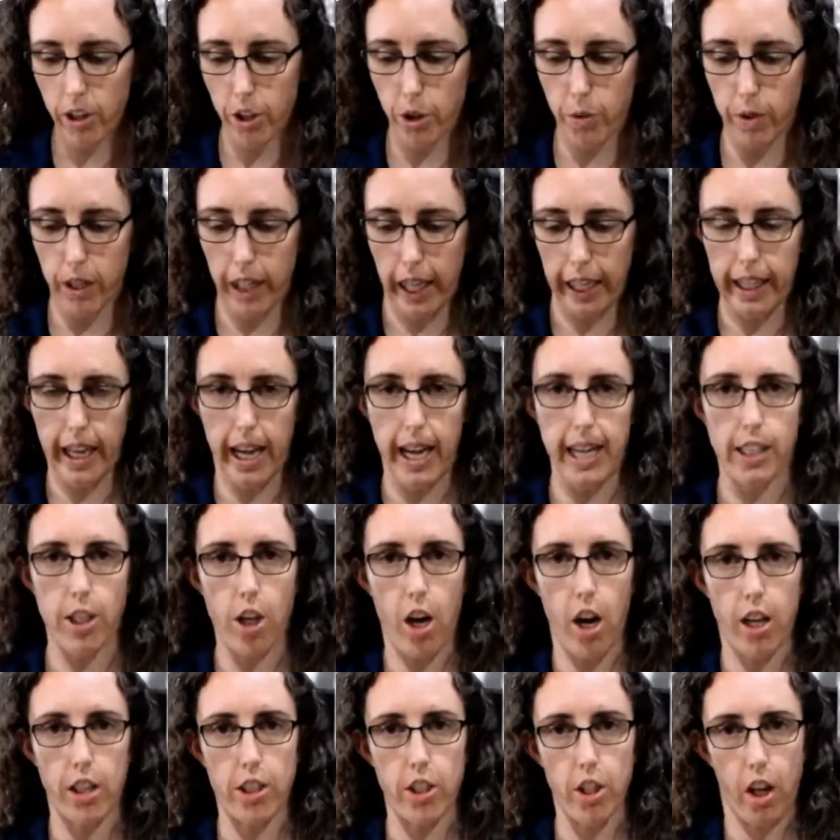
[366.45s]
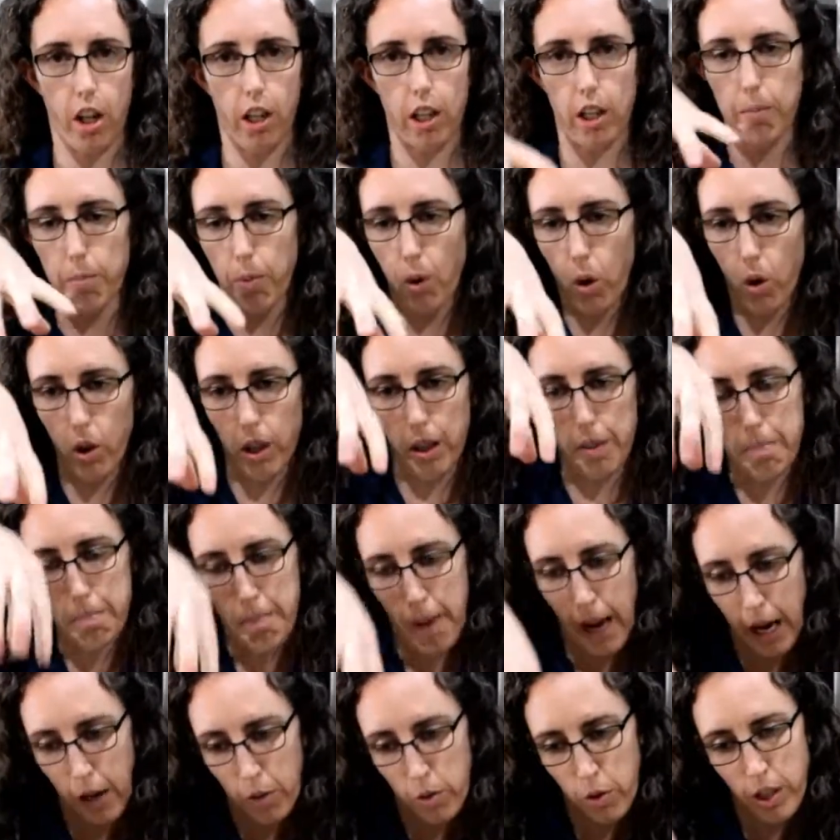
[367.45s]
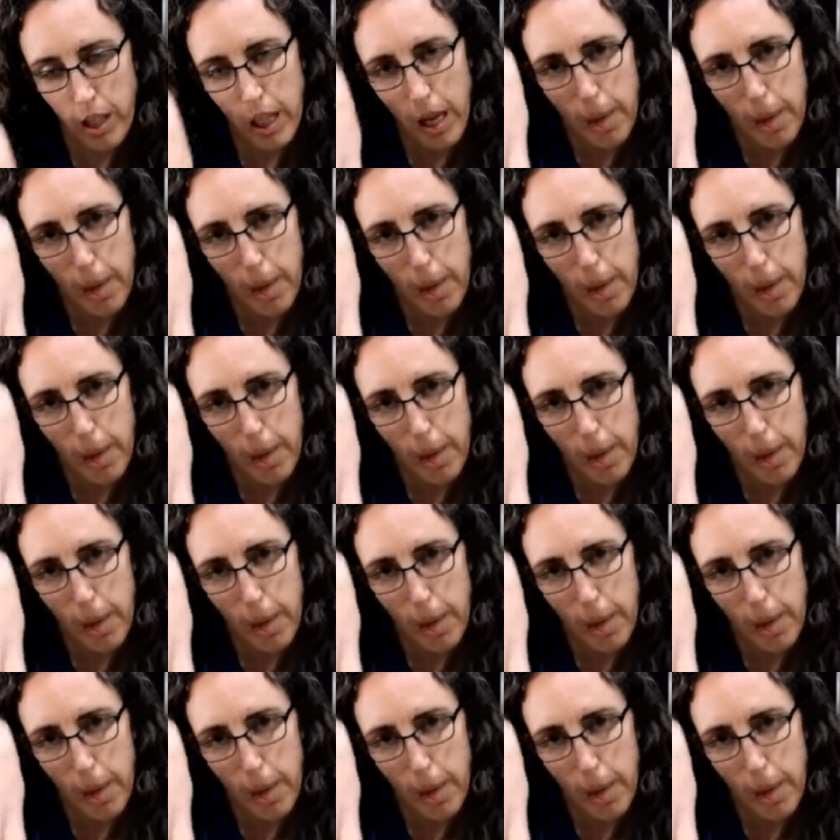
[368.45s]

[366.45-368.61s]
you would like kind of toss it all in a bowl and mound it